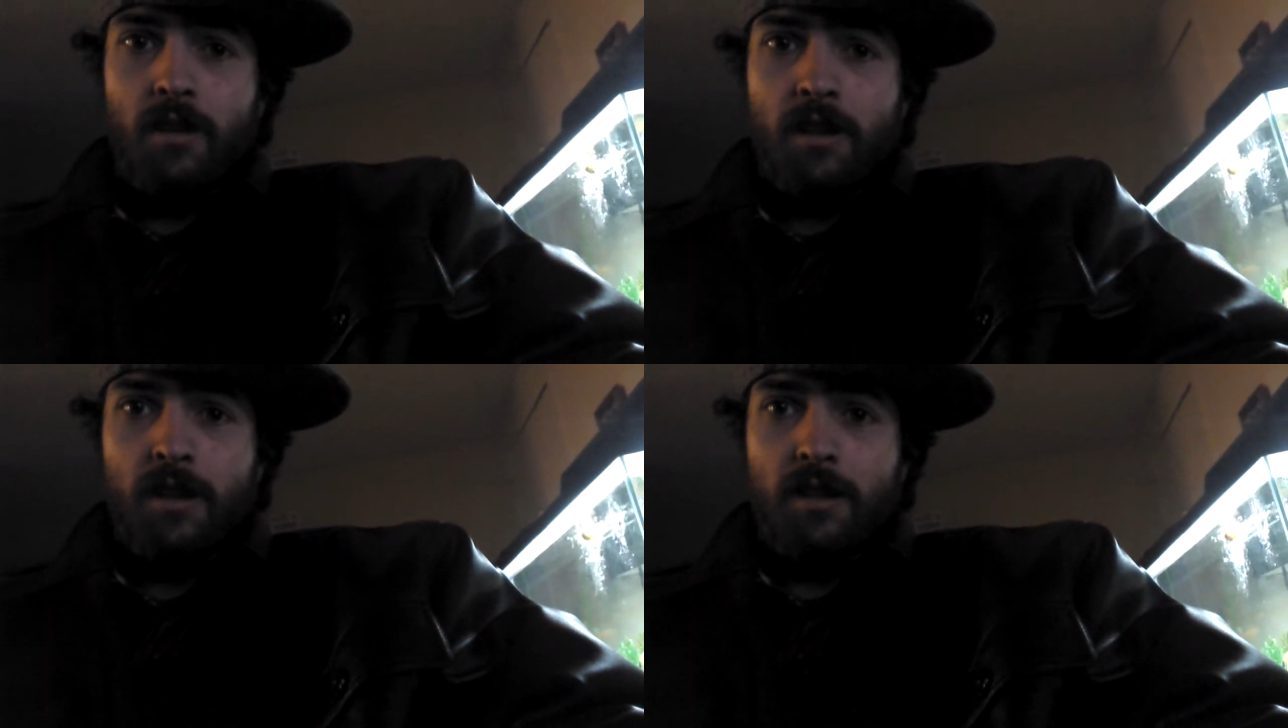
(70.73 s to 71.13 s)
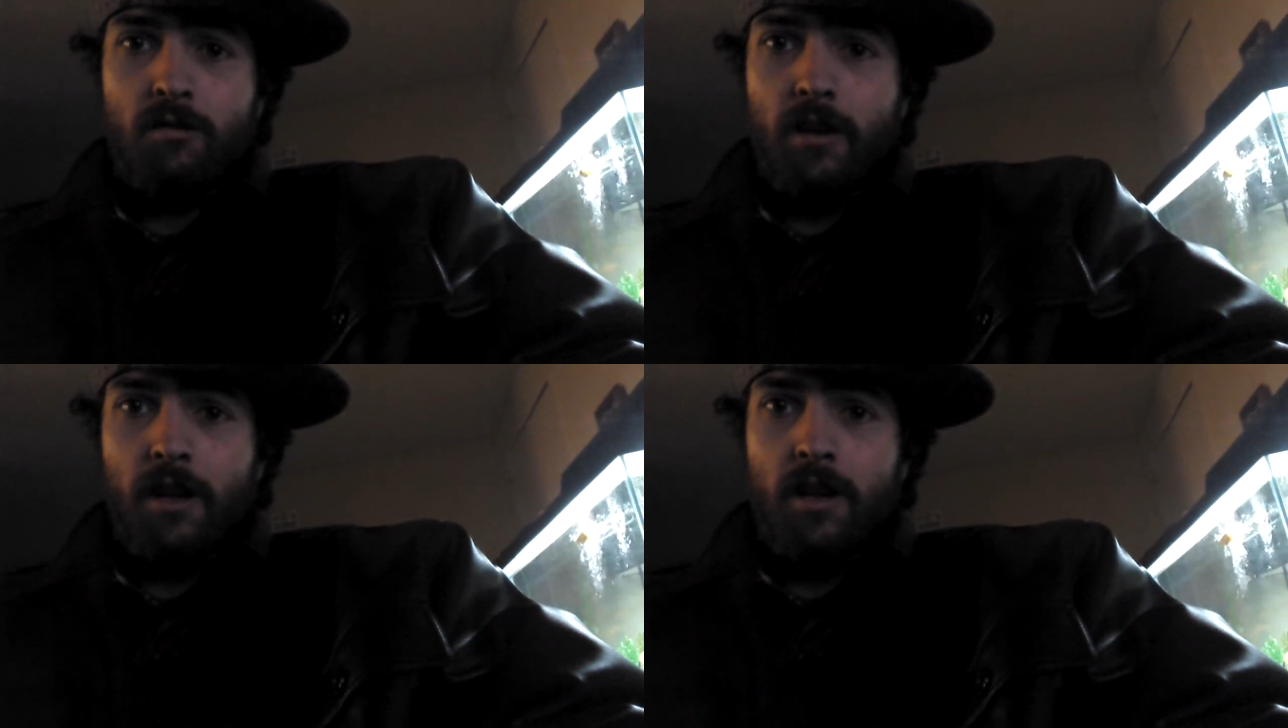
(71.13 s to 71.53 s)
then
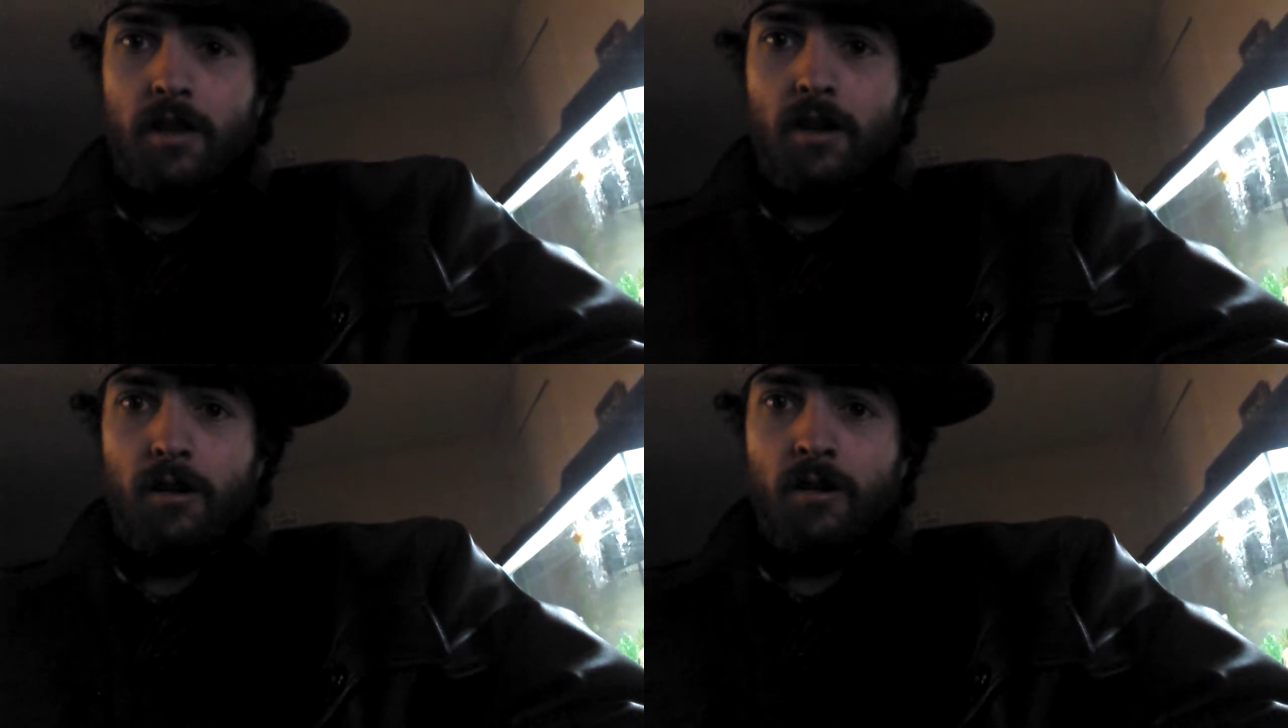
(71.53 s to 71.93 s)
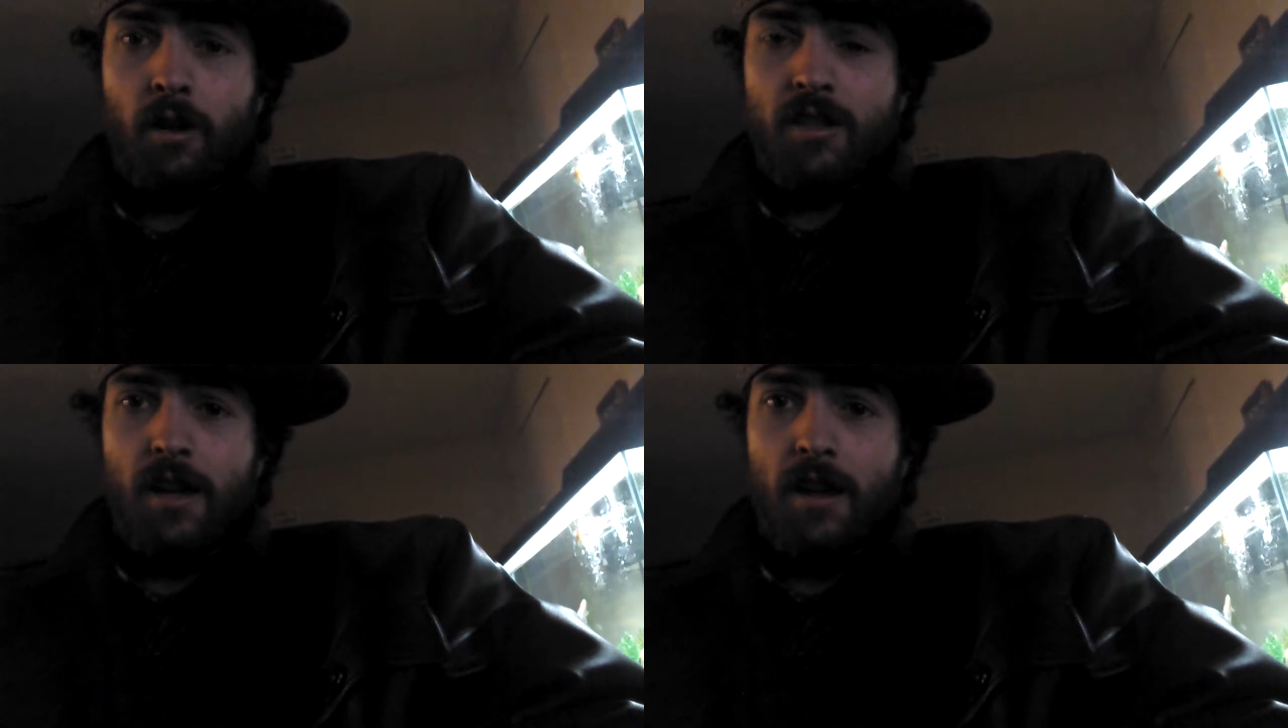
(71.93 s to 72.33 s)
he's right on there
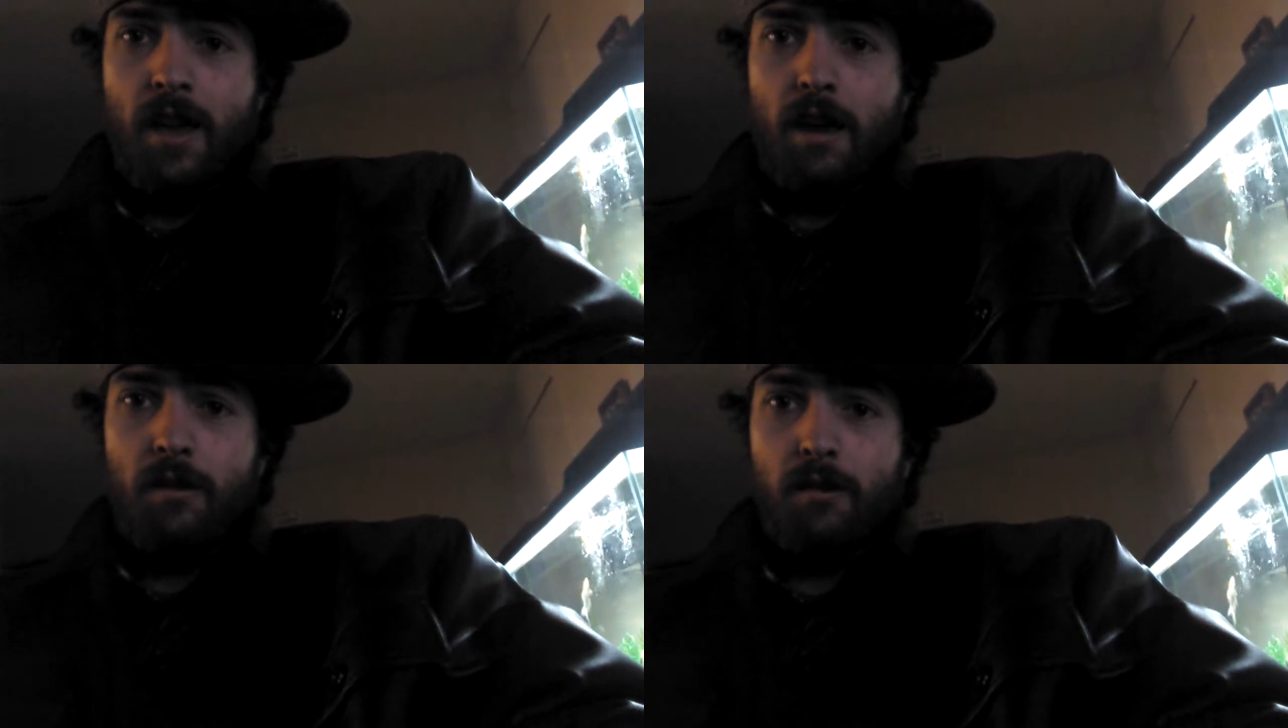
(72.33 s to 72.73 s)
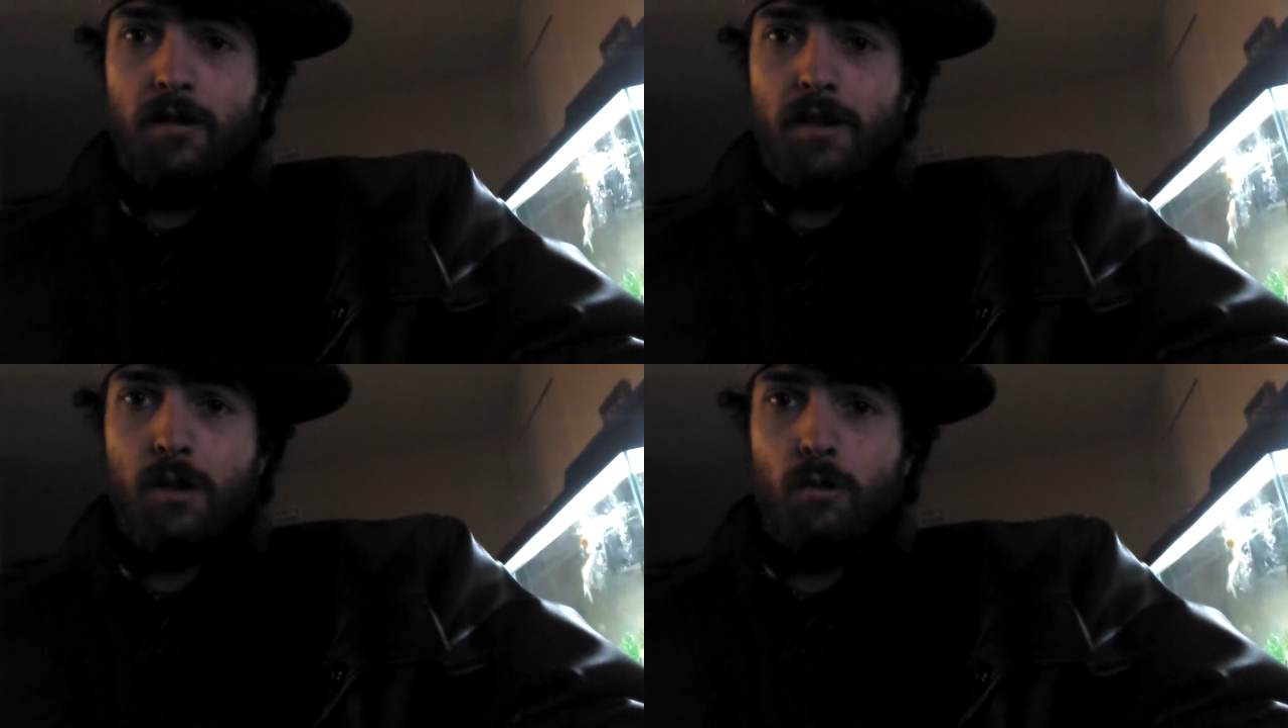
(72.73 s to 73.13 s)
saying, hey
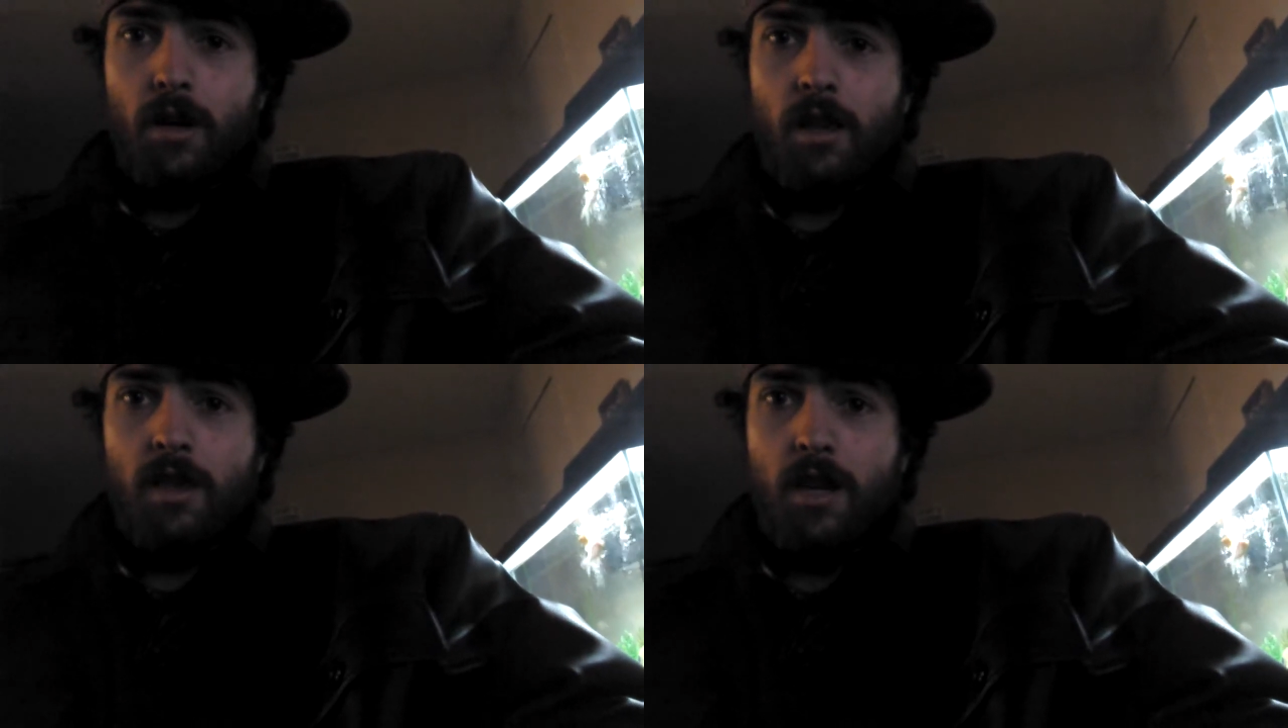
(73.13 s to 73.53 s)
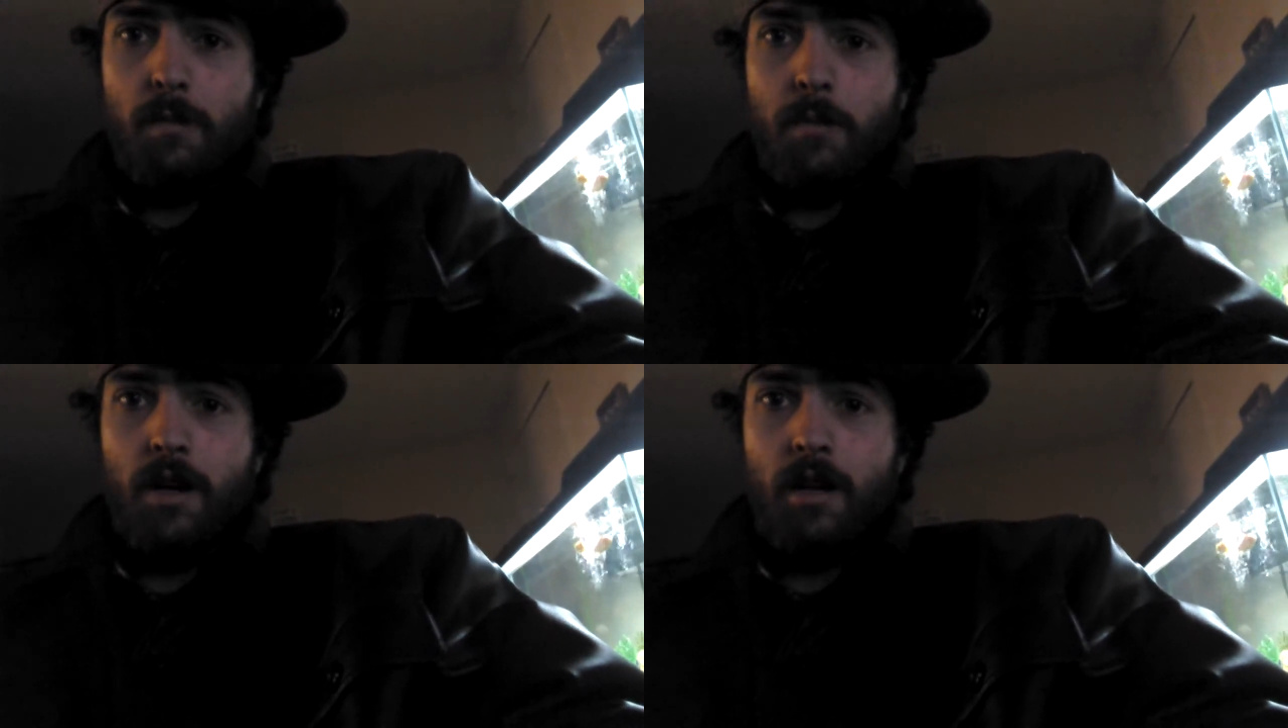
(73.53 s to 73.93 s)
dude, this is what I think
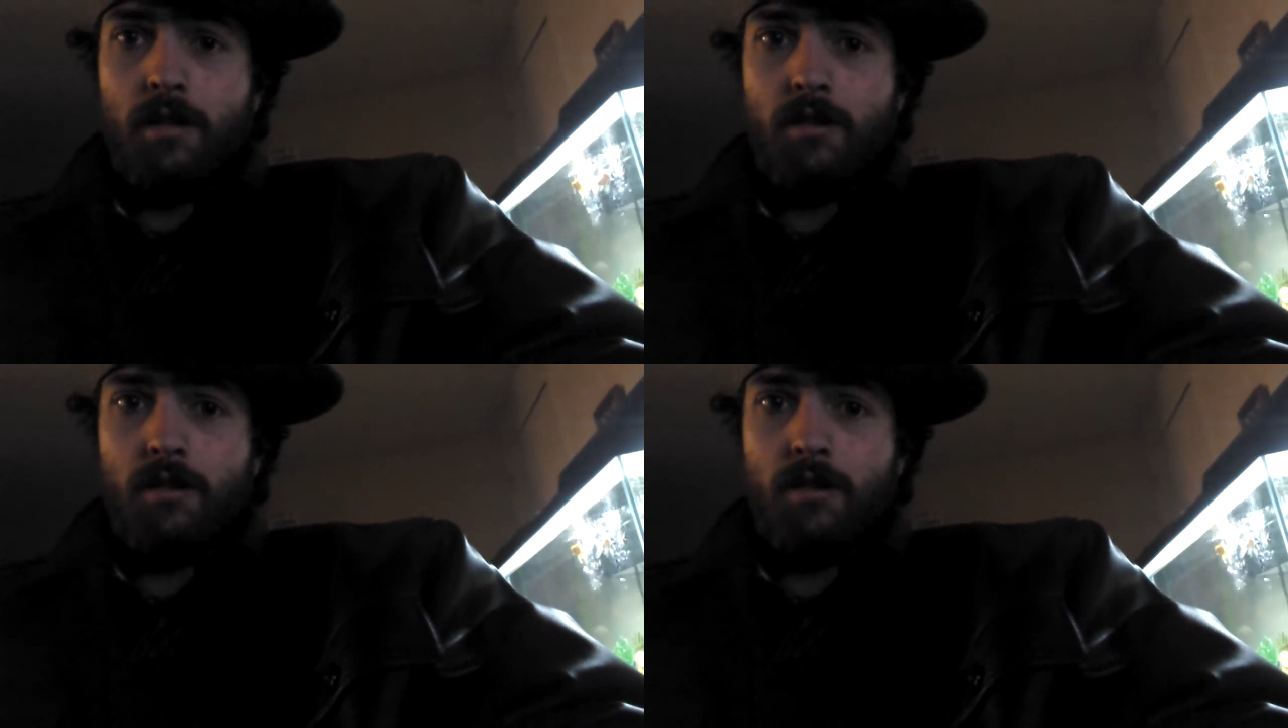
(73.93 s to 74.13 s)
about it.